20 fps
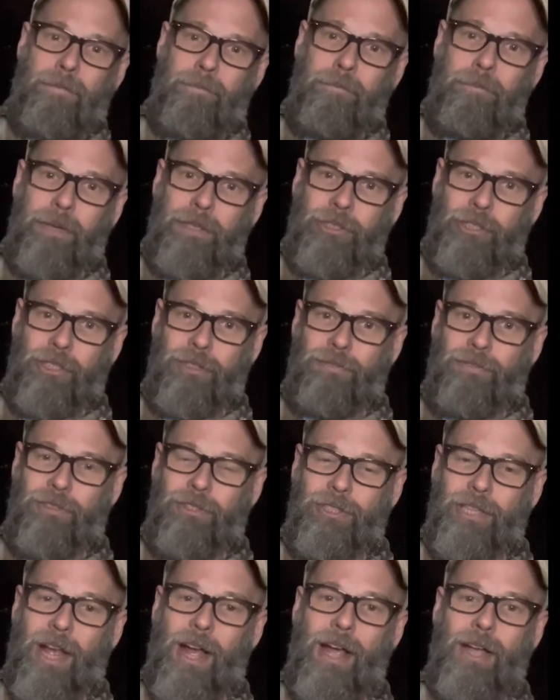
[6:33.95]
but just for
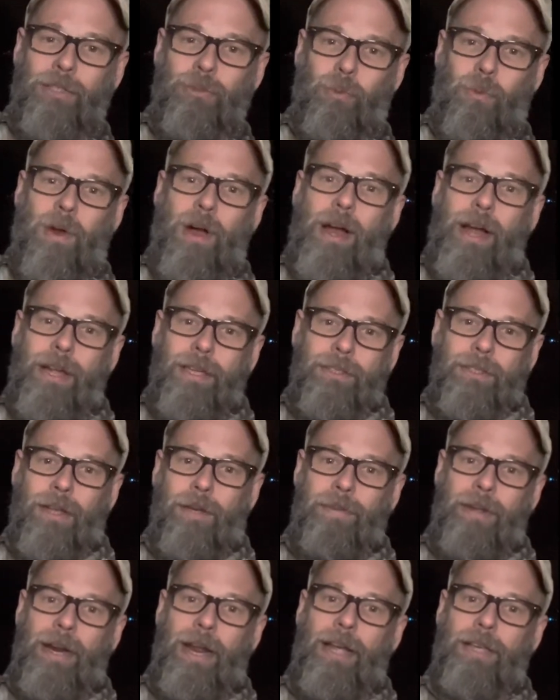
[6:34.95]
size wise, I
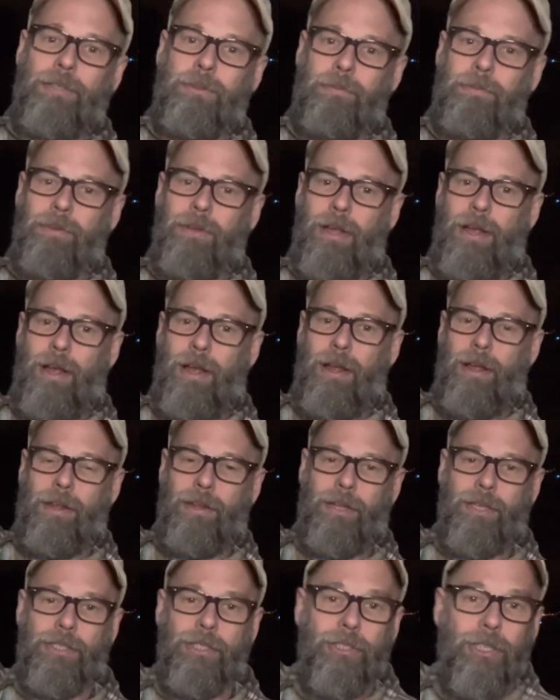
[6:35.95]
mean, it has,
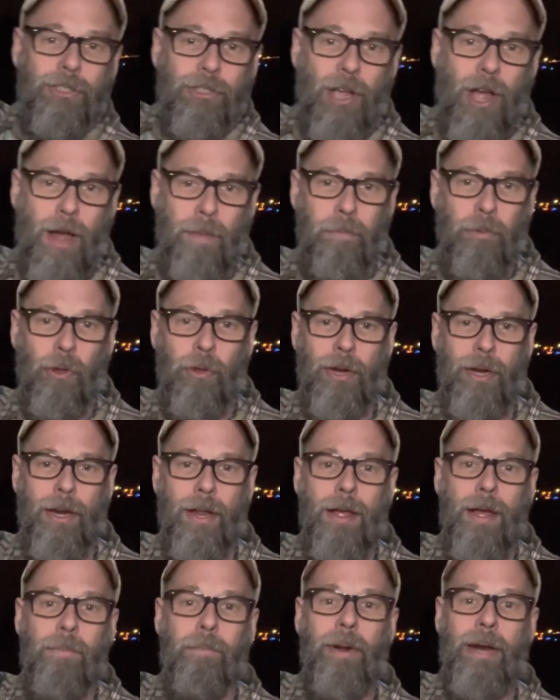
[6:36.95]
this is a top loading,
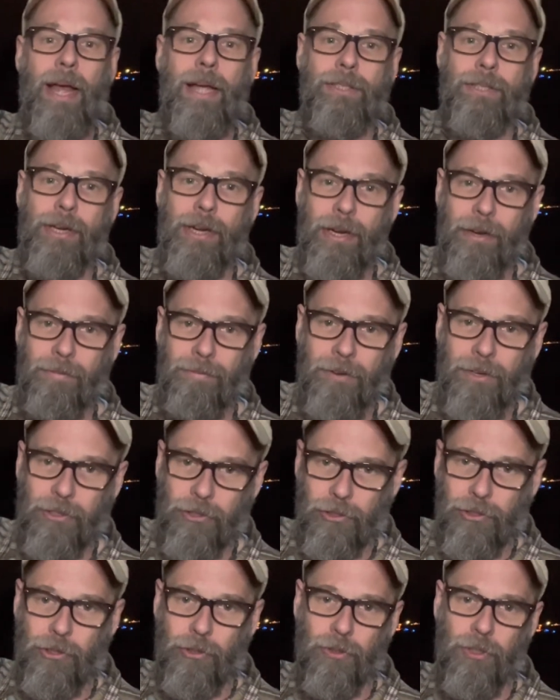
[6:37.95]
but it has a neat feature
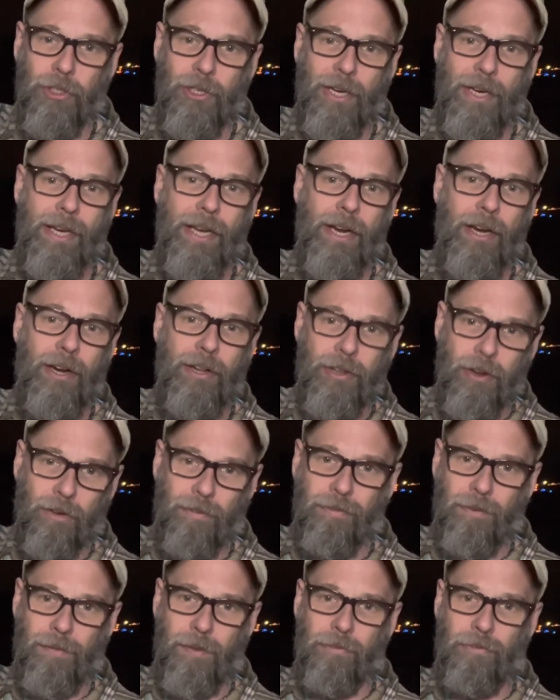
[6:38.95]
too. You can get in there
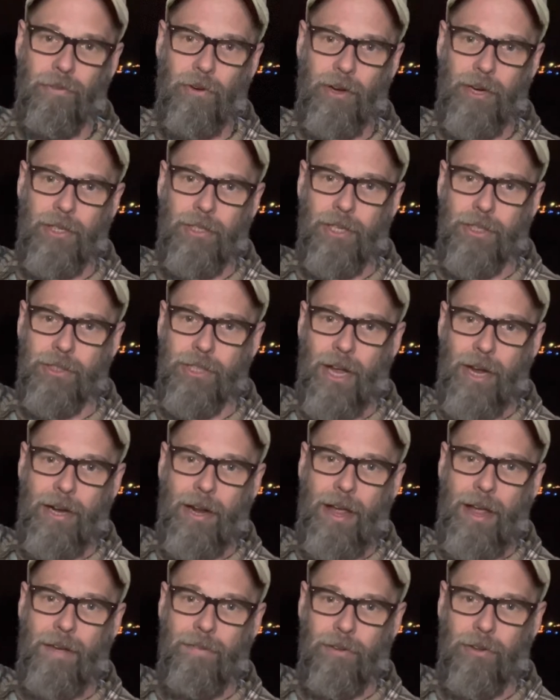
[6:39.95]
from the front. It does kind of
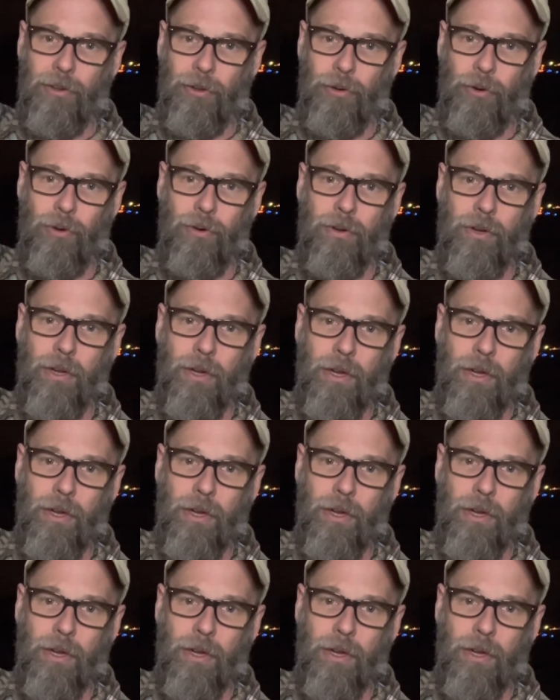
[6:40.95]
have a little